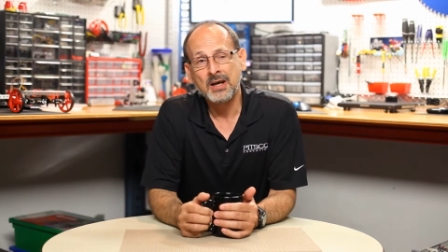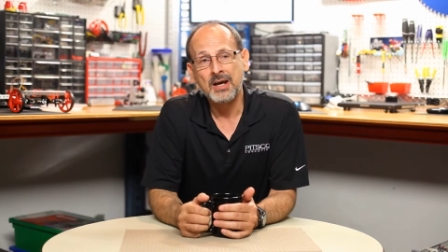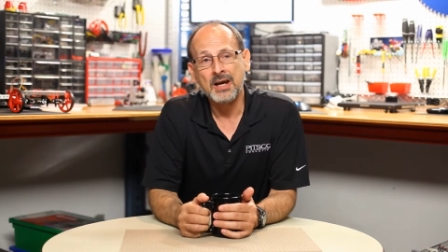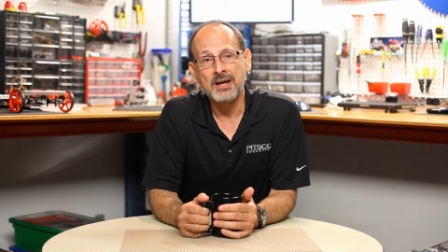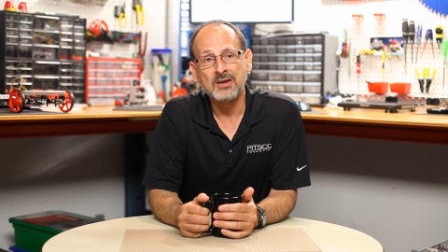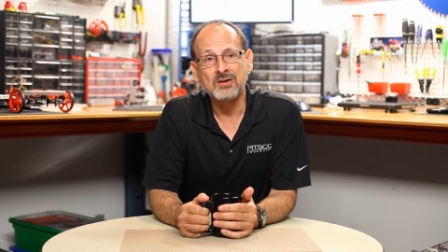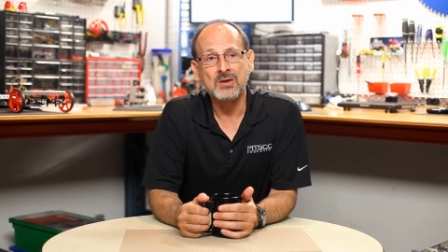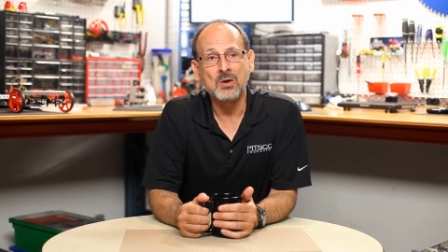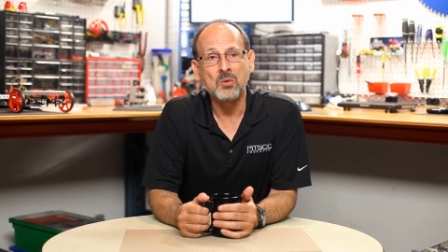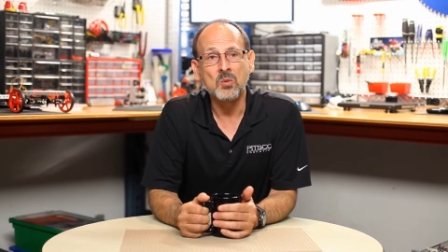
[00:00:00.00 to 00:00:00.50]

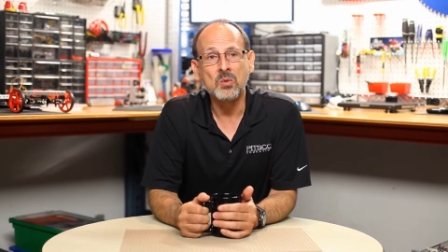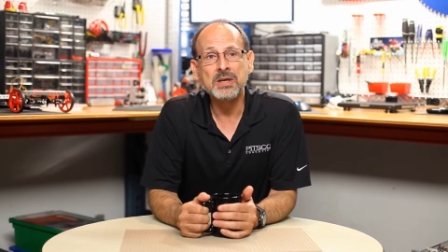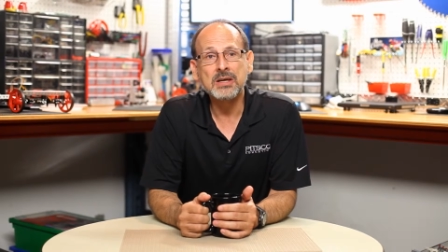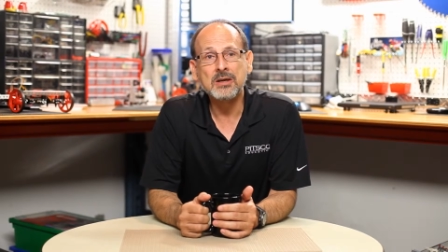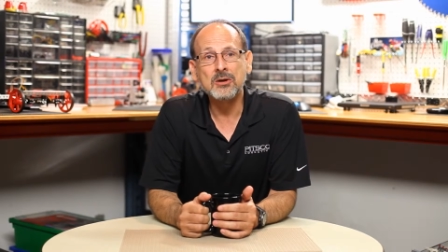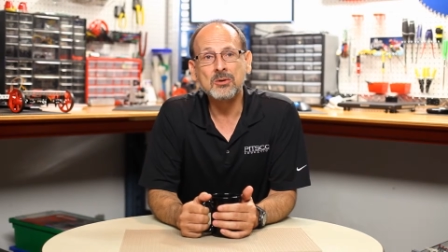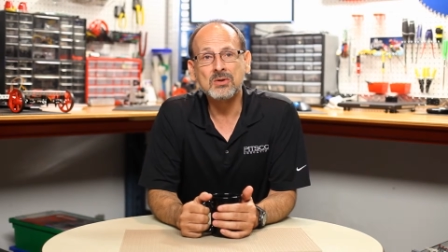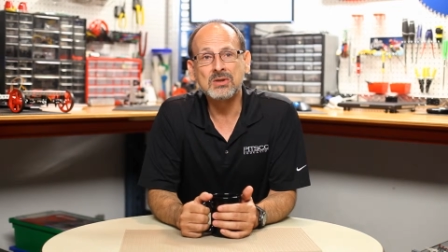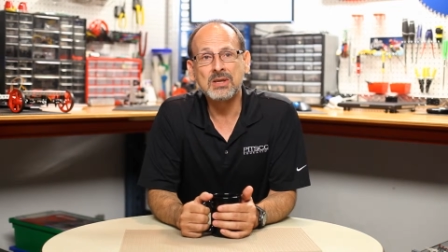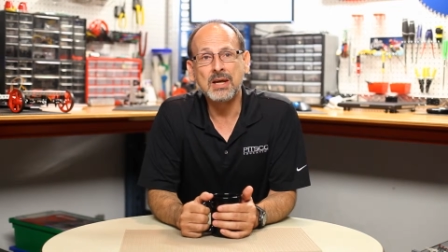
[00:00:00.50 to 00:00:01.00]
And so we
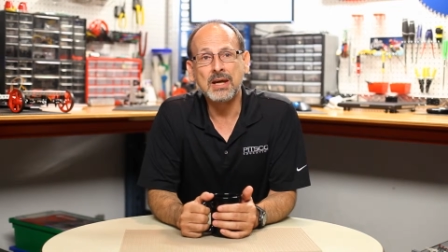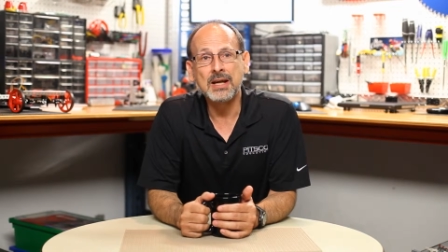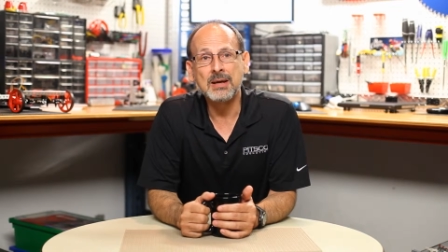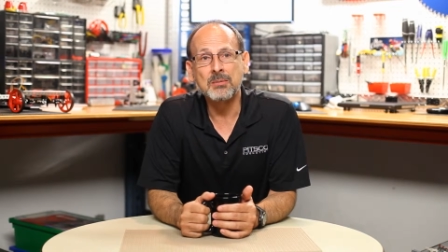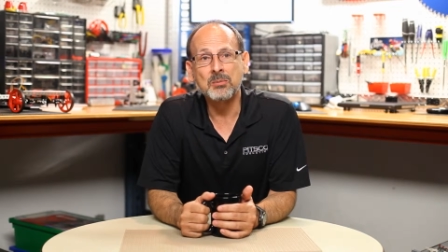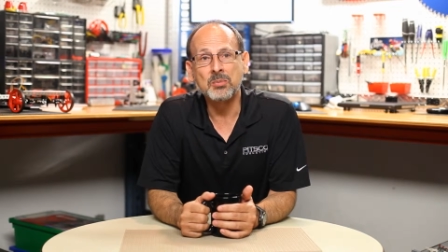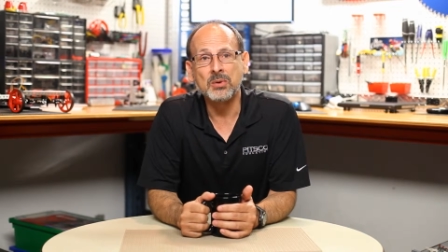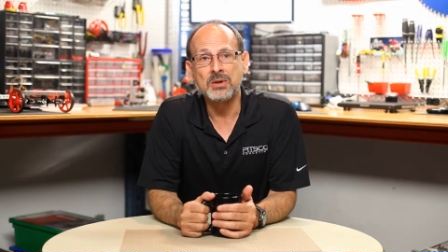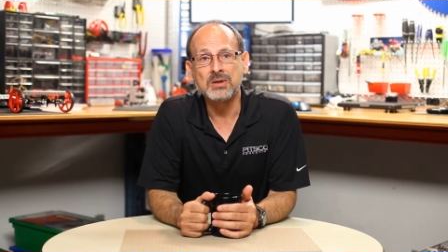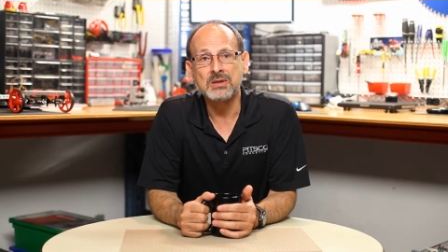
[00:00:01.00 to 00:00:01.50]
use that
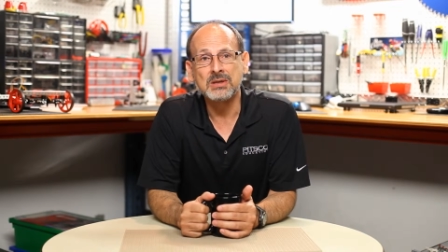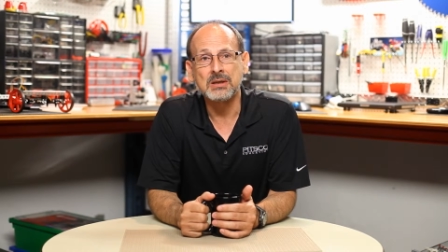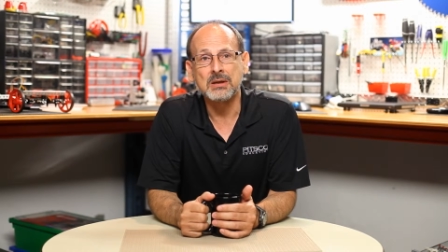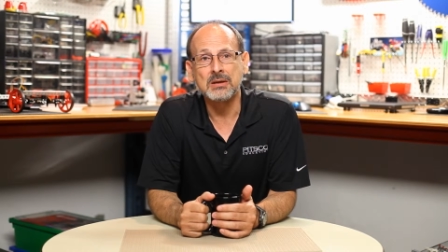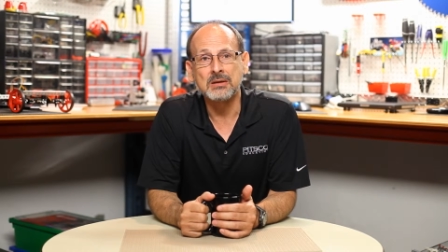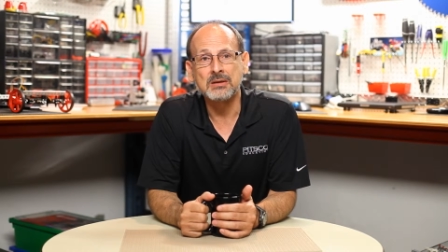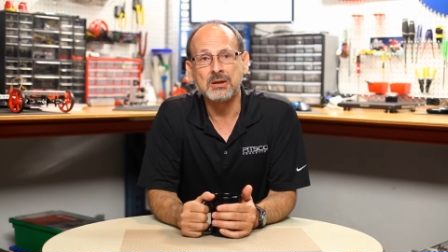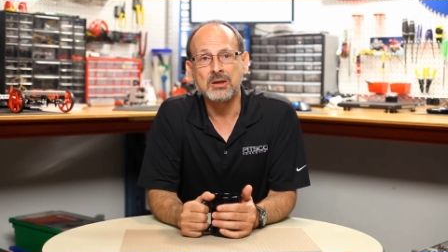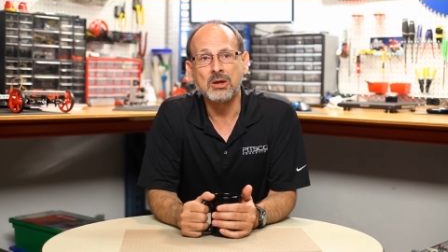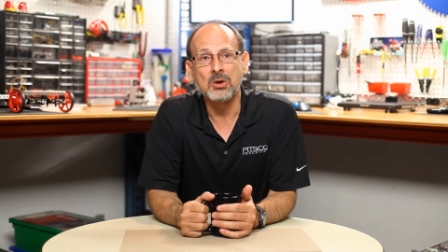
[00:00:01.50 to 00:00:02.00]
input to,
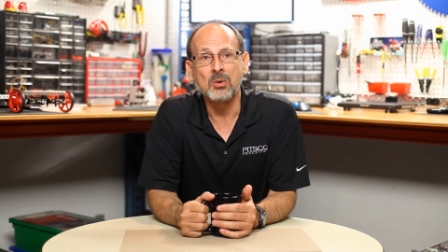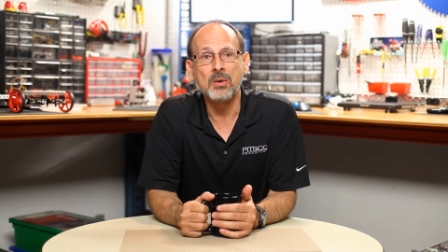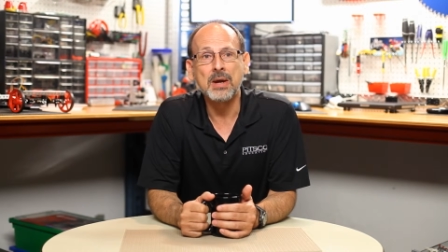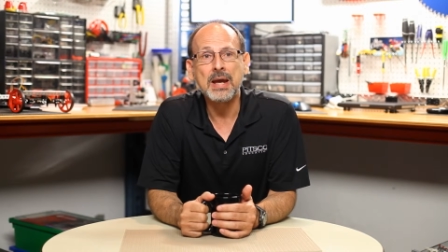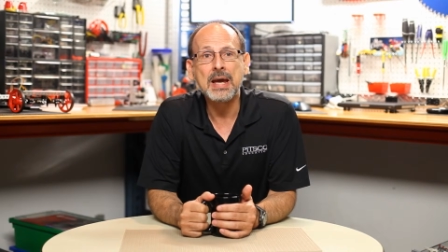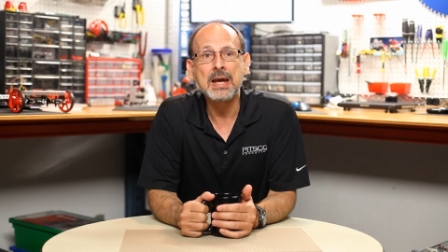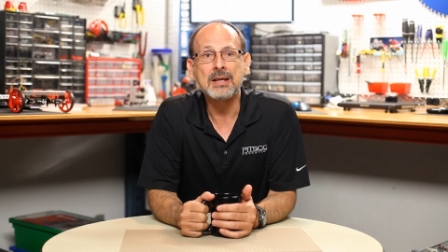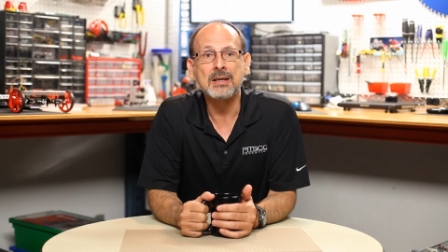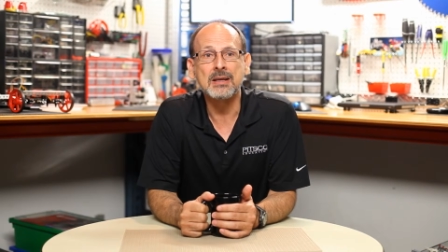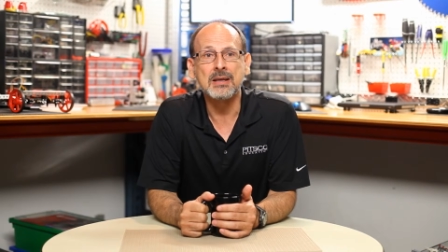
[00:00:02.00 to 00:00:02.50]
to
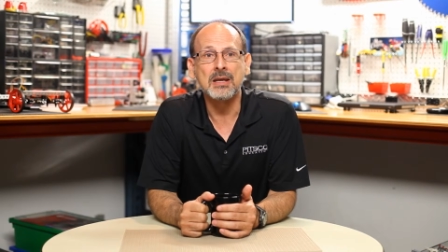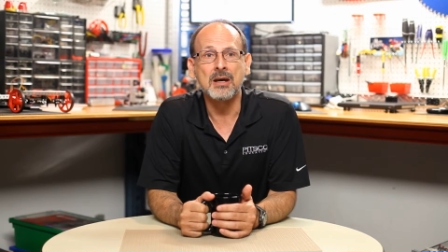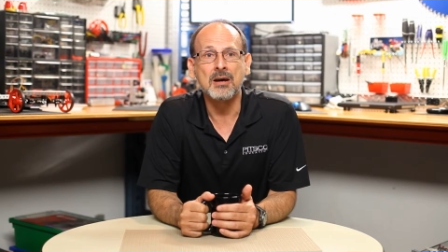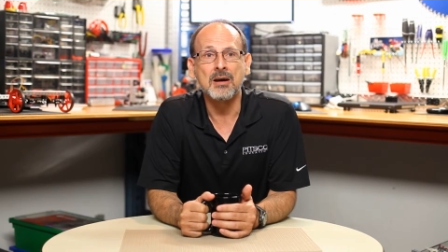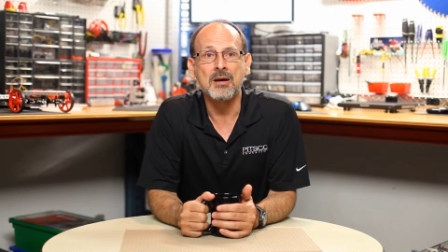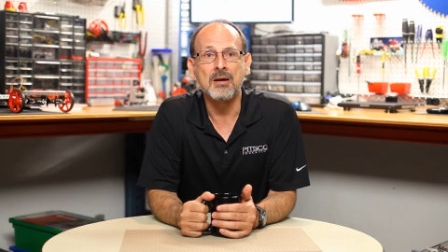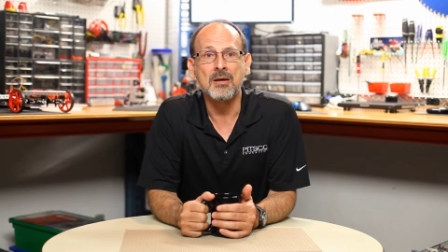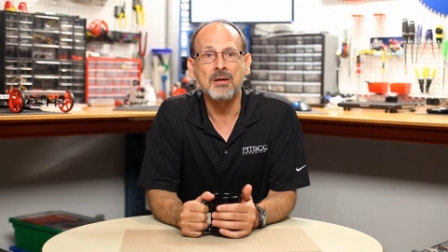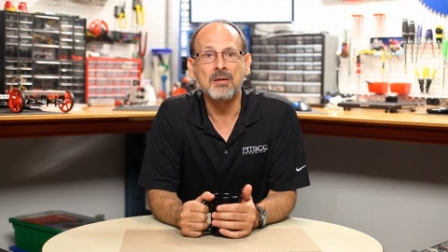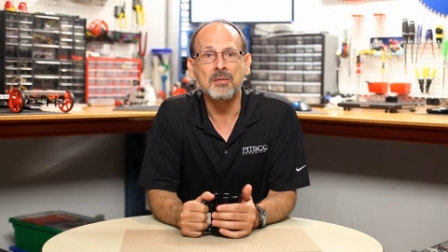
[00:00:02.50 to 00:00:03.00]
create
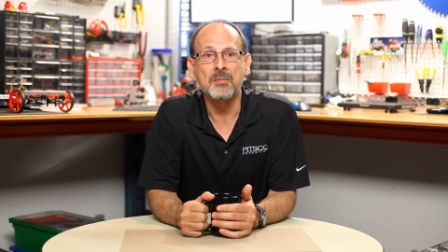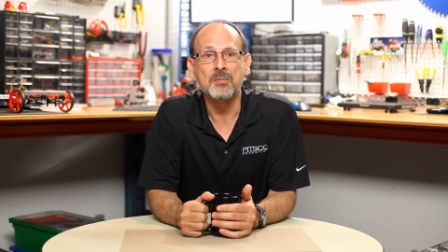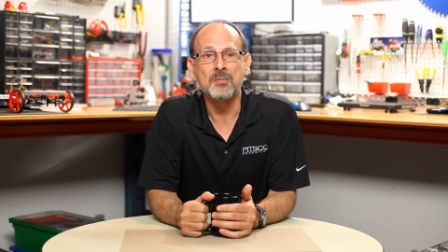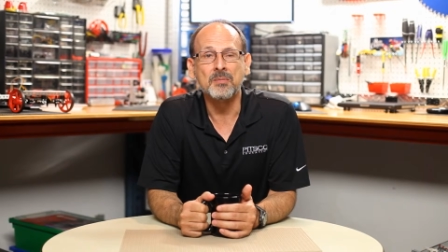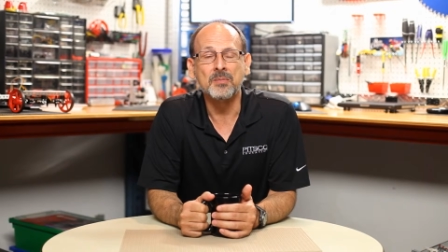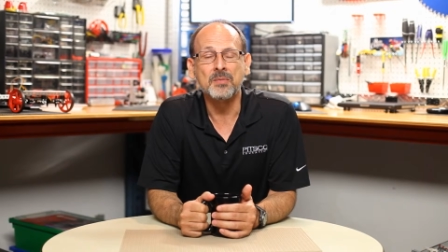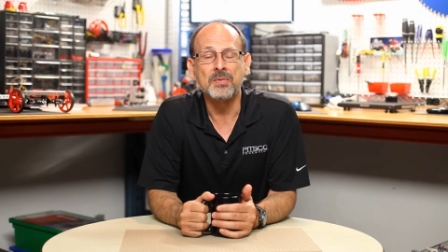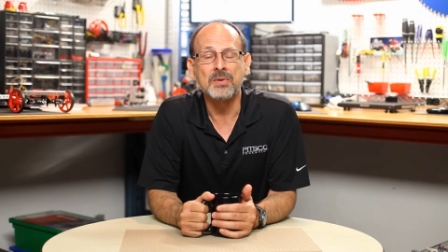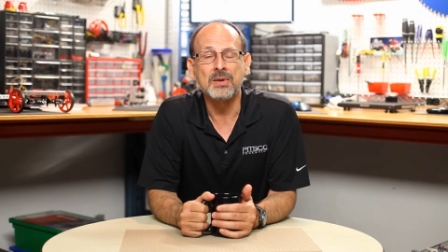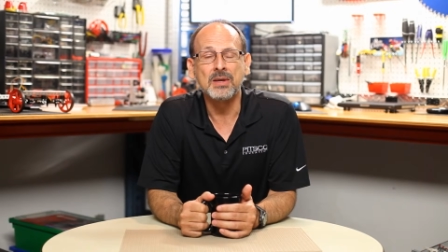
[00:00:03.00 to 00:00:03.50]
um,